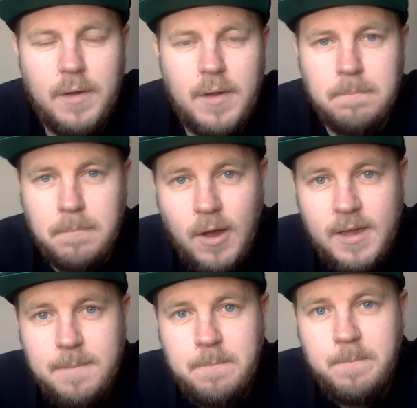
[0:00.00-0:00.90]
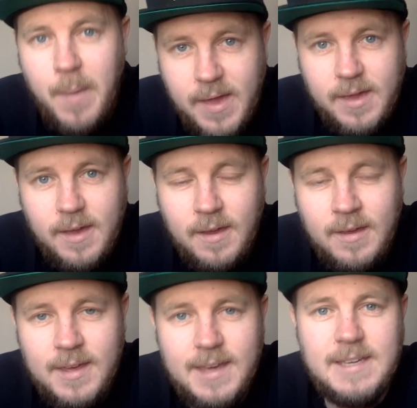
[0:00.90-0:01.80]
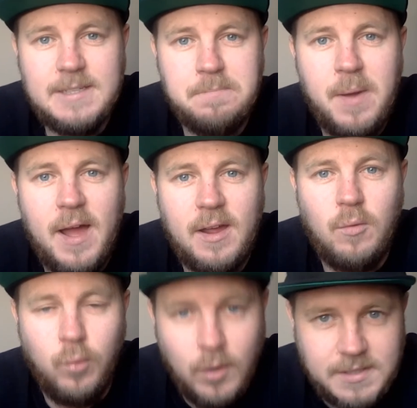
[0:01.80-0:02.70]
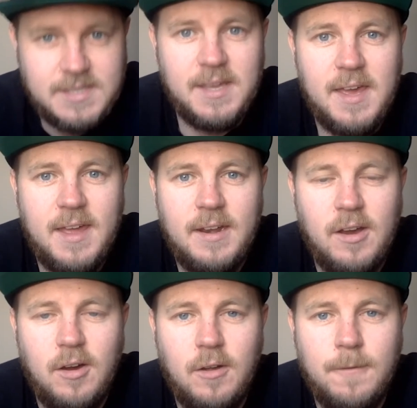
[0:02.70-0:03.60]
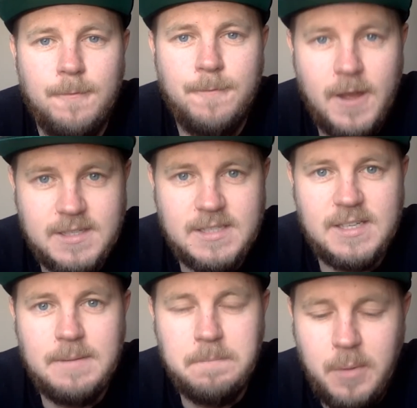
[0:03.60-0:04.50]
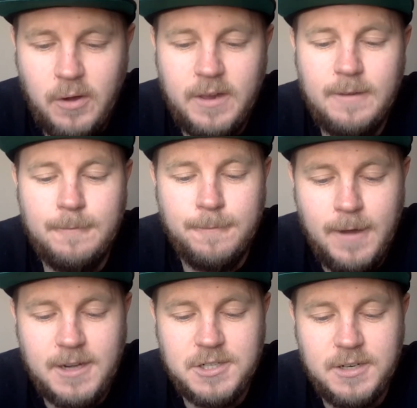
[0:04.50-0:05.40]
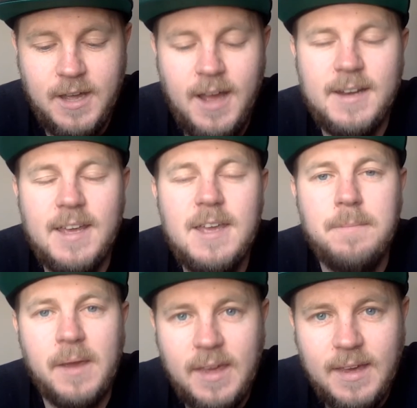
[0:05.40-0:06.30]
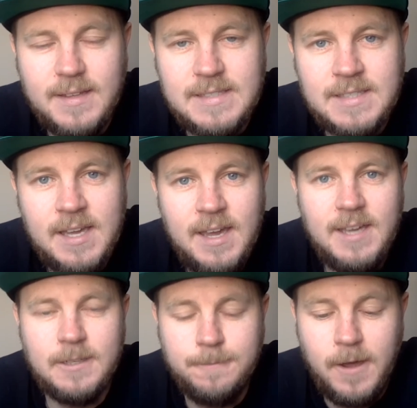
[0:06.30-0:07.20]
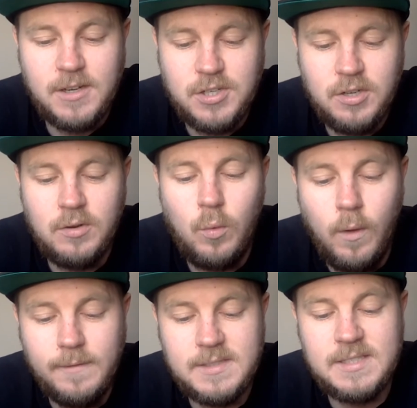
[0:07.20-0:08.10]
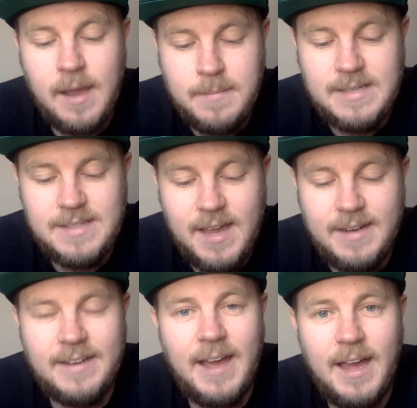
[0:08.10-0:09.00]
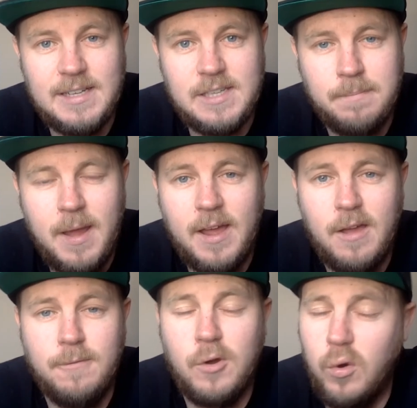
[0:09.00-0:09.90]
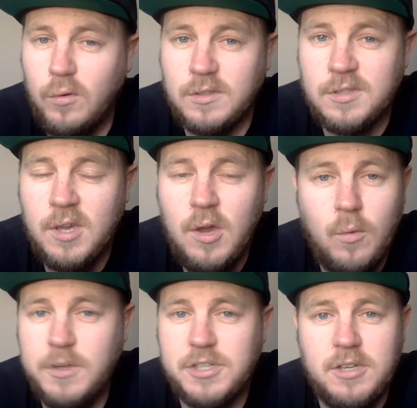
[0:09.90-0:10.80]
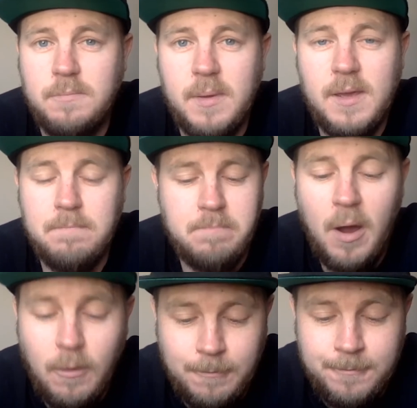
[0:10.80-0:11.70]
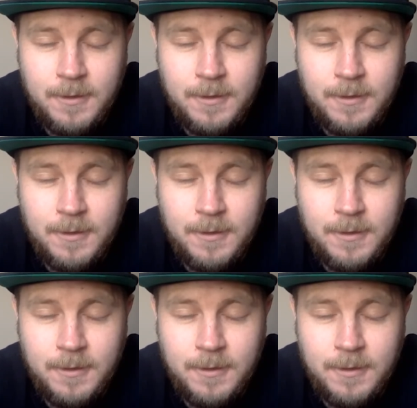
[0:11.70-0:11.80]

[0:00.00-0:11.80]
Mike Baker is back once again on Fantasy Booking Faction, and he begins his faction with Sami Zayn and Aleister Black, of course, which could be both